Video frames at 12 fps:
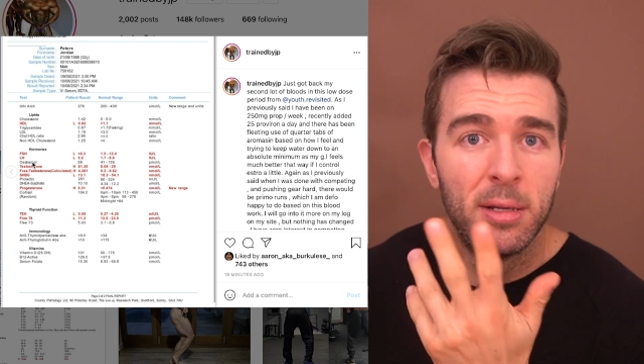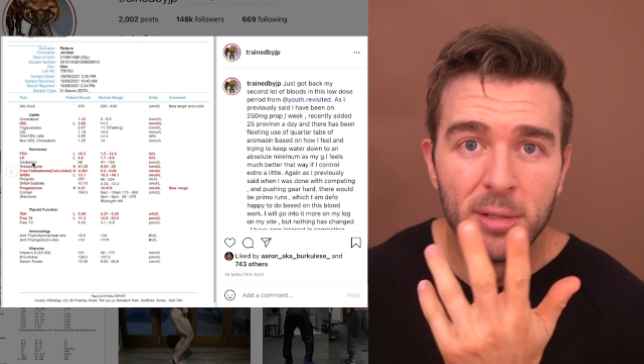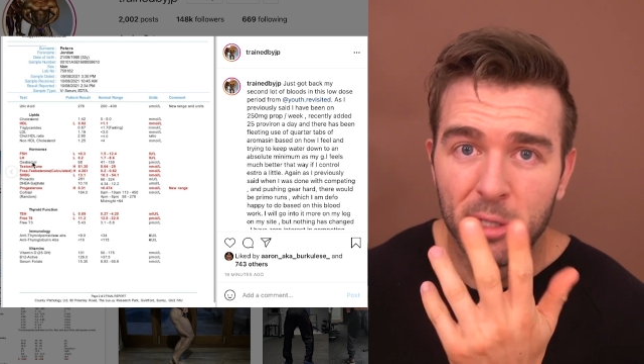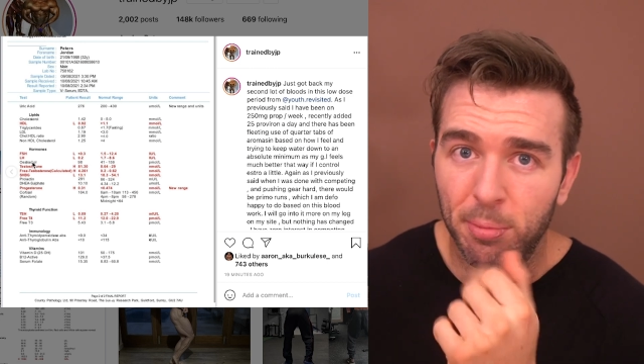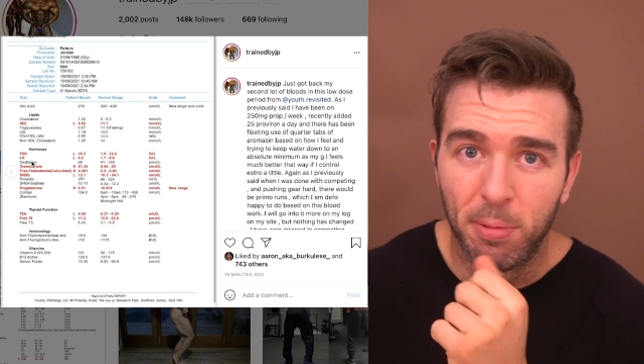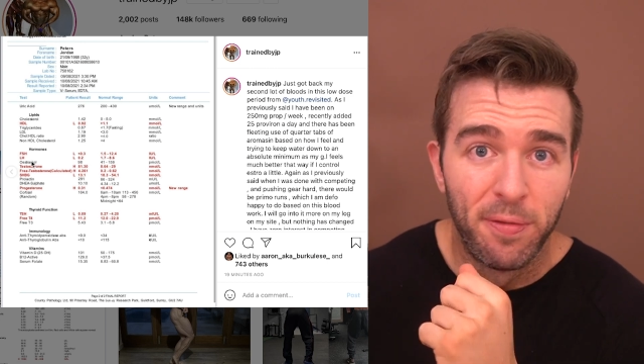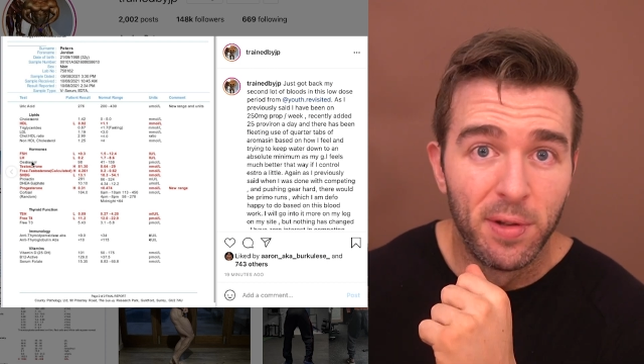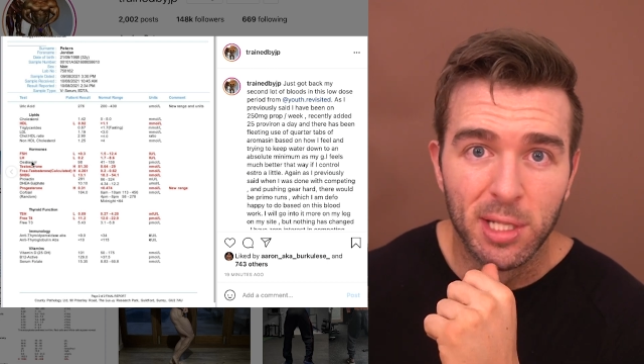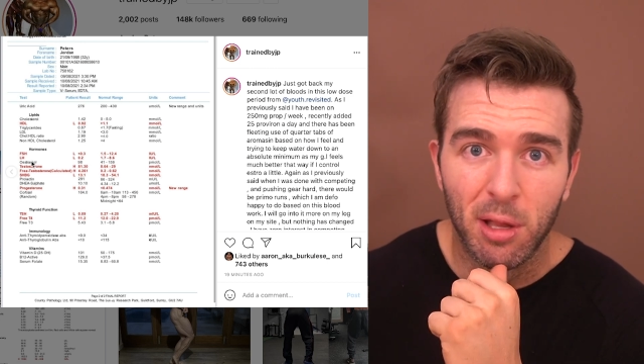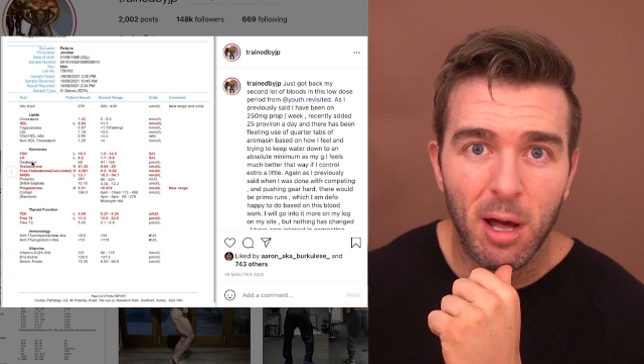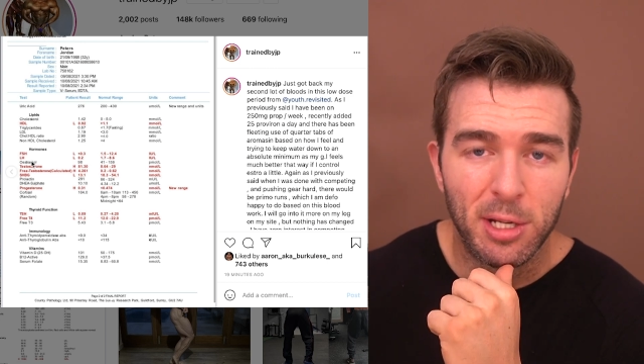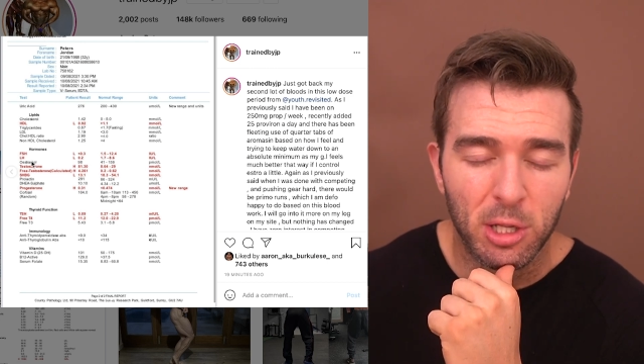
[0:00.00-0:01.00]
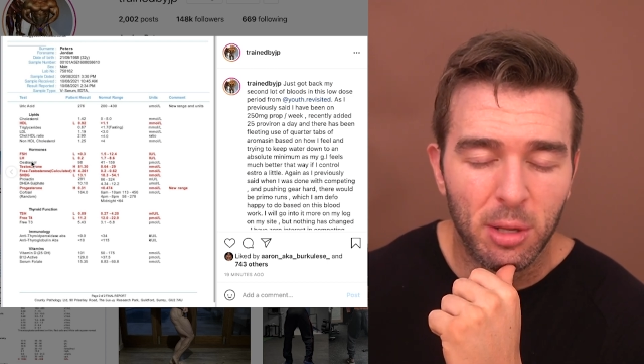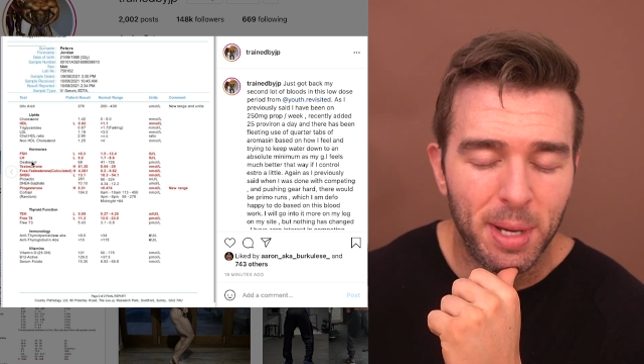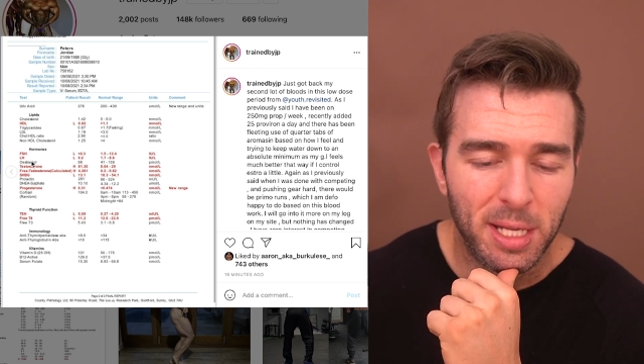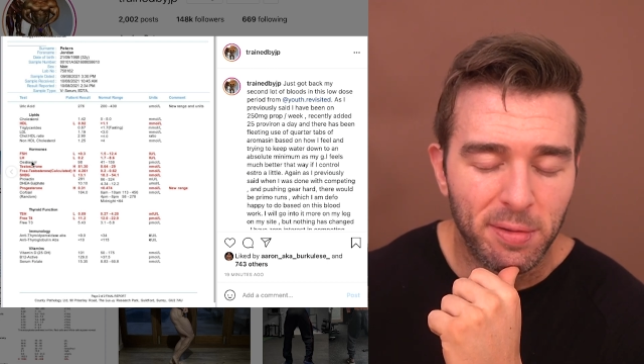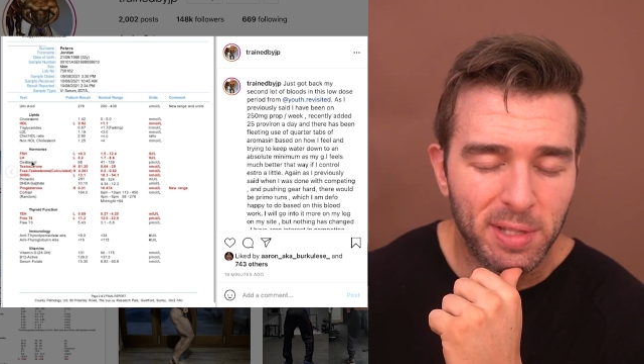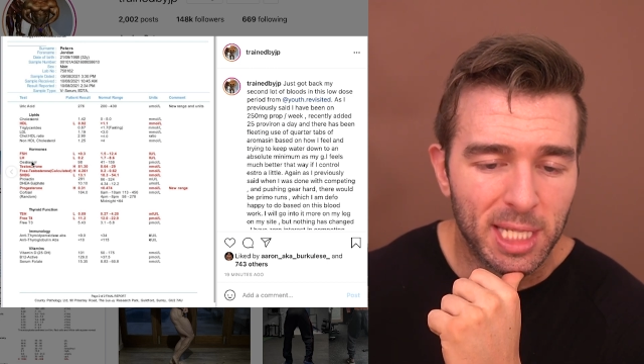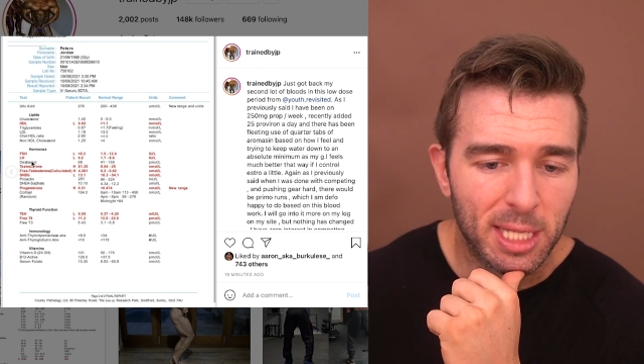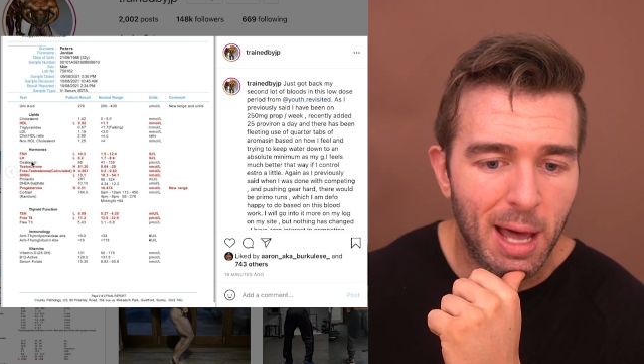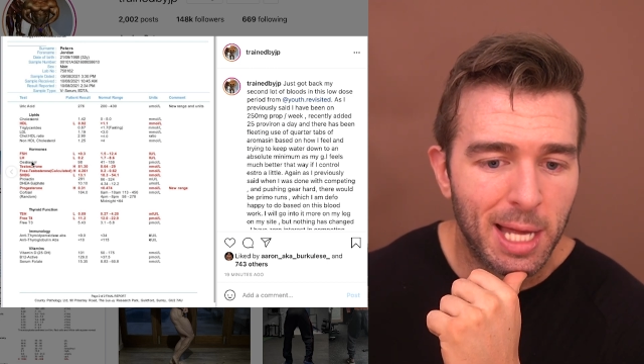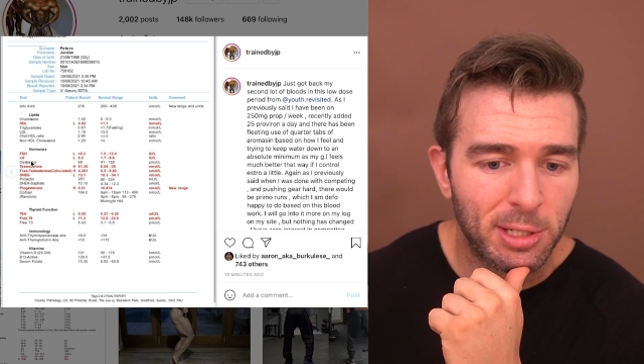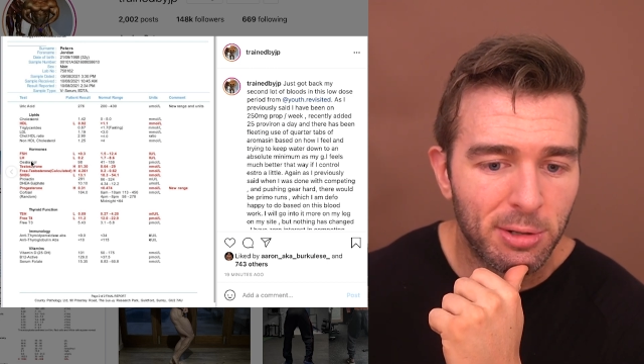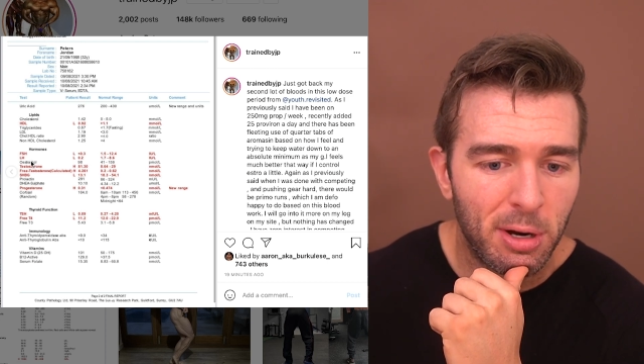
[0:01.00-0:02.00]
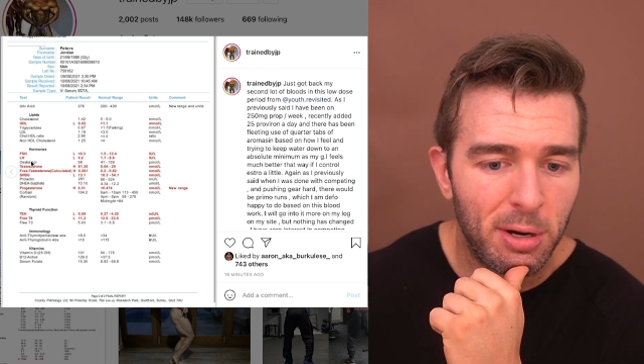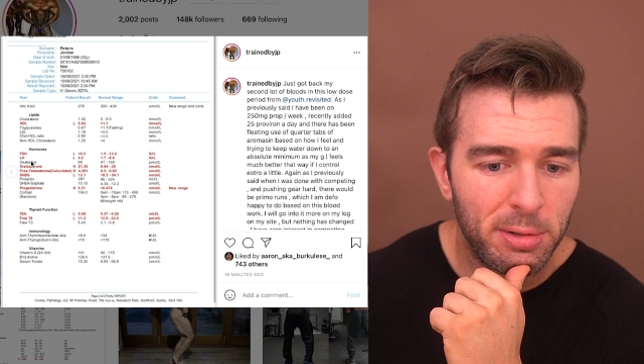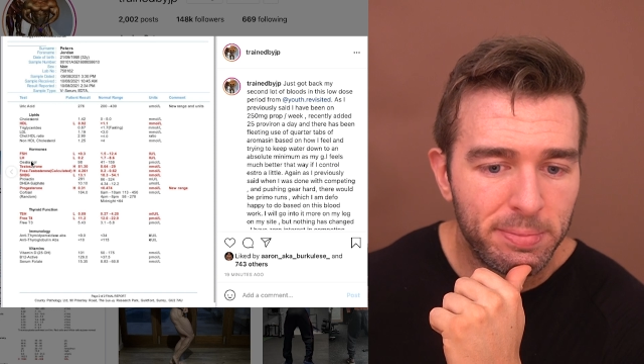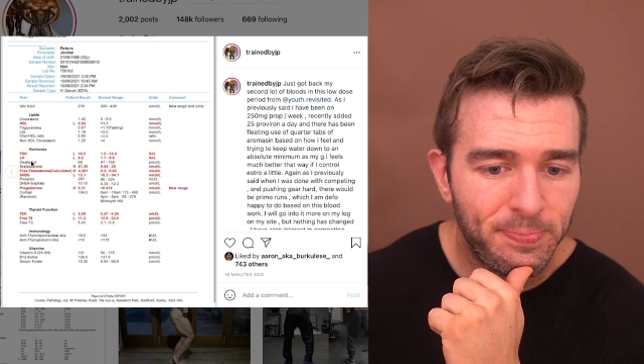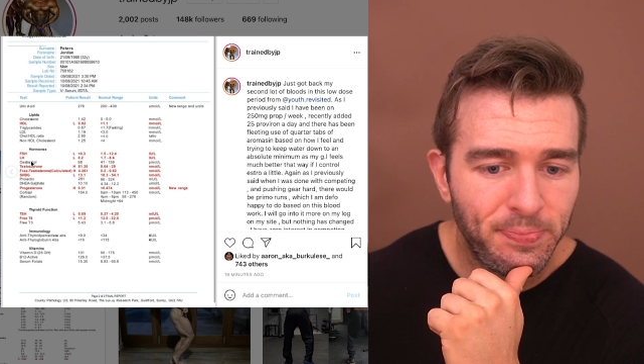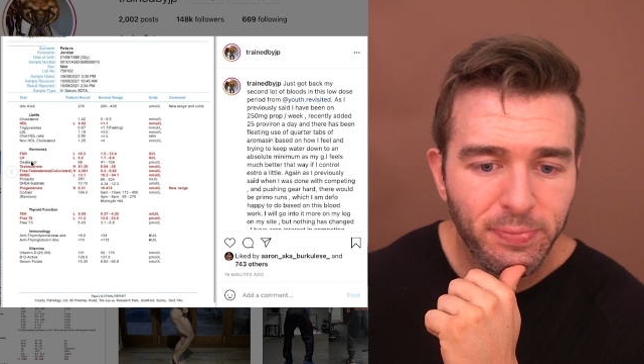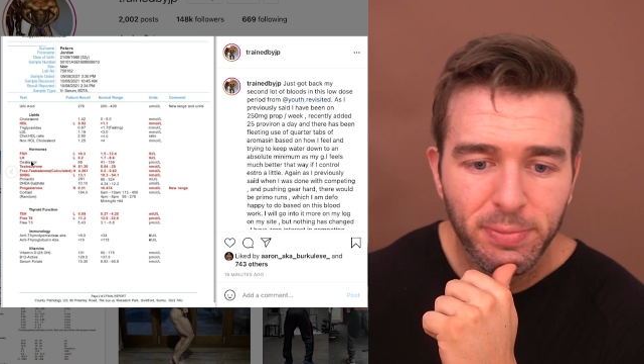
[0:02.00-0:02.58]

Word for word: super physiological amounts of testosterone,